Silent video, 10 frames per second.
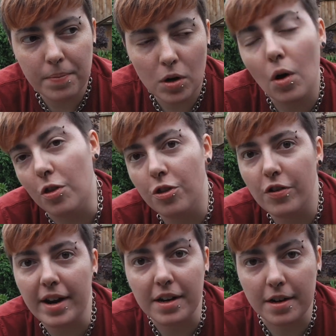
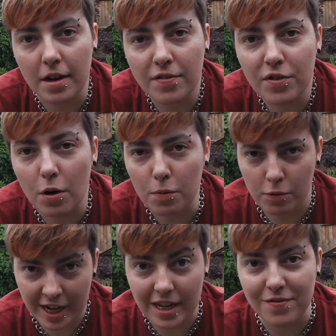concentrated enough for a
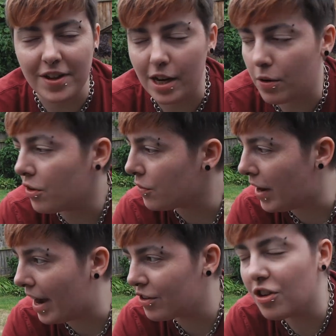really vigorous
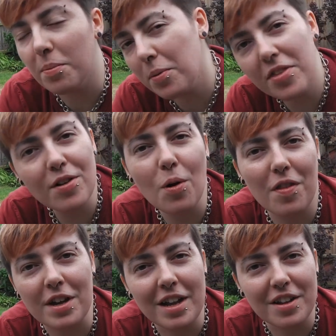reaction. But we still got
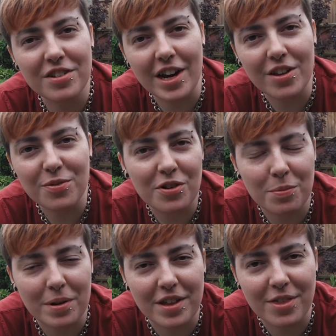the colour change, which I'm
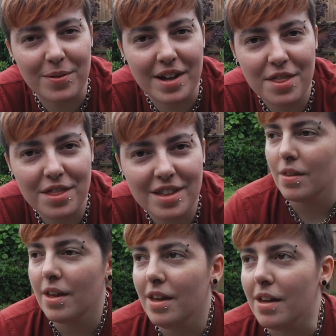pleased with.
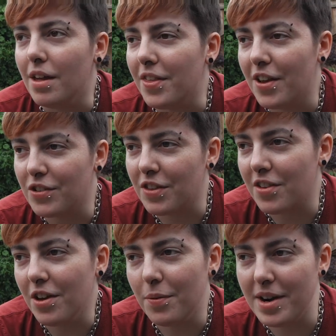It's actually
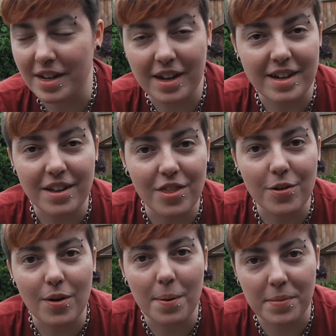started raining again, so
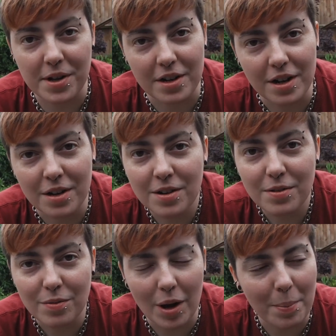I'm gonna
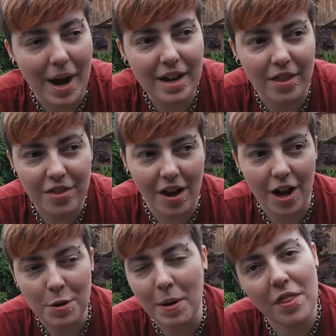run back
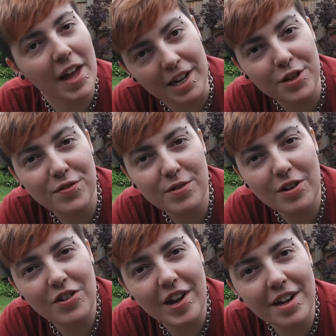inside, but thank you for
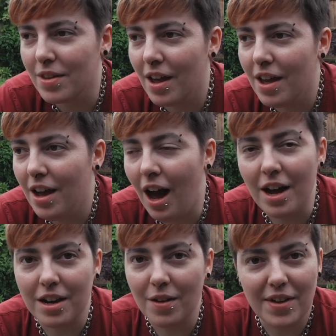watching. I'd
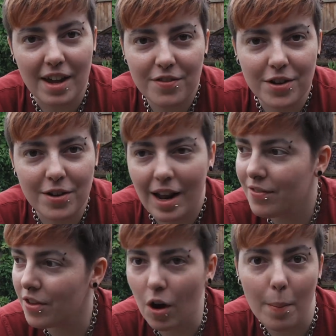love it if you left
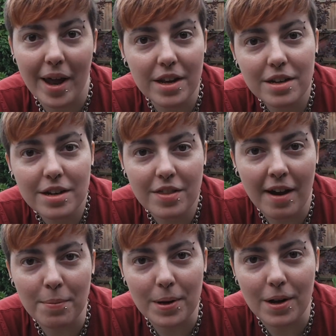a comment
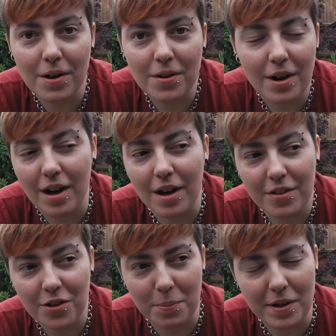down below,
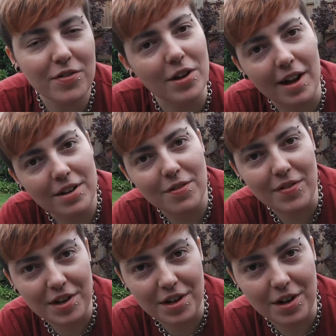told me if you liked the
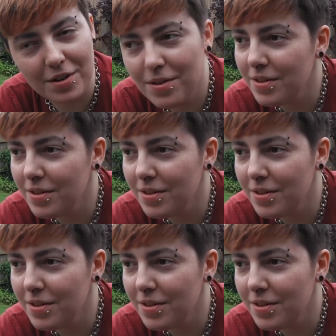video.